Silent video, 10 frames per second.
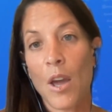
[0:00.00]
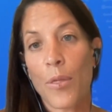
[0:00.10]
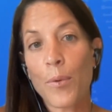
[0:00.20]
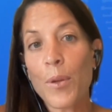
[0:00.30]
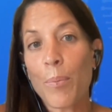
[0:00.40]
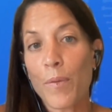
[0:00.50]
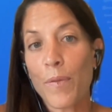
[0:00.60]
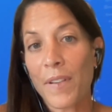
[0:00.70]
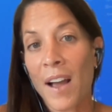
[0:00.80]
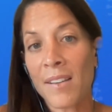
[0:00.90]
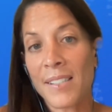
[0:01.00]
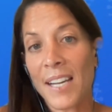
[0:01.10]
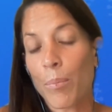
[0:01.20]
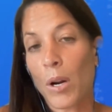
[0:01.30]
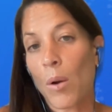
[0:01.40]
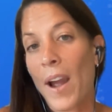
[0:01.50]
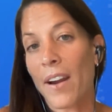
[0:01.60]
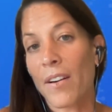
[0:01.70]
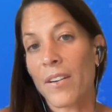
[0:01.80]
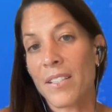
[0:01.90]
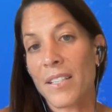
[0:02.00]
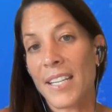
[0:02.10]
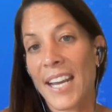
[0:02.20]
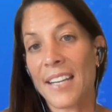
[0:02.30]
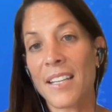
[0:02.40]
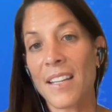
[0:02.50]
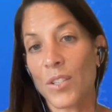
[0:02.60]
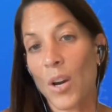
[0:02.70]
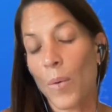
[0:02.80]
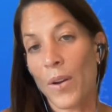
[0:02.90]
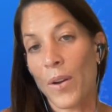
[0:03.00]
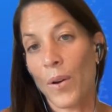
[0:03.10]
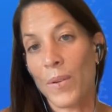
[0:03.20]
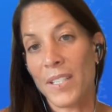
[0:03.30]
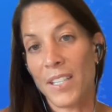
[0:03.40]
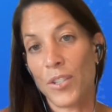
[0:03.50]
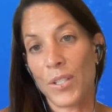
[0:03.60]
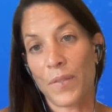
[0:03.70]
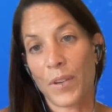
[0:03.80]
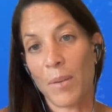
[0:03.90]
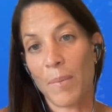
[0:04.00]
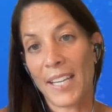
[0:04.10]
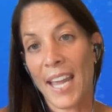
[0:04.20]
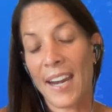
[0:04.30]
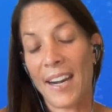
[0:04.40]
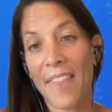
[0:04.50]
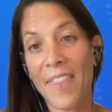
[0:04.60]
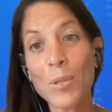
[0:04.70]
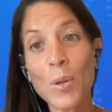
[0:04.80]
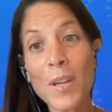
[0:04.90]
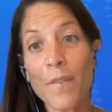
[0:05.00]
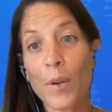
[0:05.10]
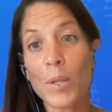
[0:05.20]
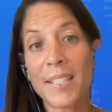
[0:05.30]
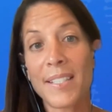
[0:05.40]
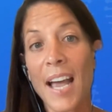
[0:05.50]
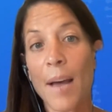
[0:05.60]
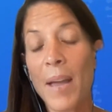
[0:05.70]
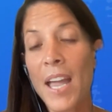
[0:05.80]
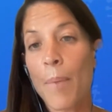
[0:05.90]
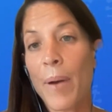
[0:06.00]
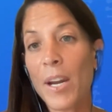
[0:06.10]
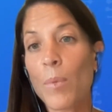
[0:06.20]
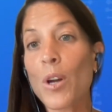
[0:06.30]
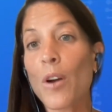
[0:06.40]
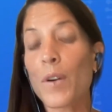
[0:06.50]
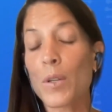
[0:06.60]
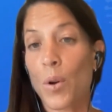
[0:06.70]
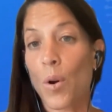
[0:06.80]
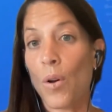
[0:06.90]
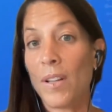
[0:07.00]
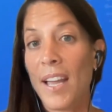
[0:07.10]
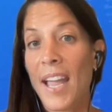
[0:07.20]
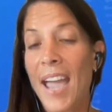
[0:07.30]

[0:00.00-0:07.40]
through the proof of concept required to get to these go and no-go decisions for human candidate. And that was only the first step, but it was our first goal.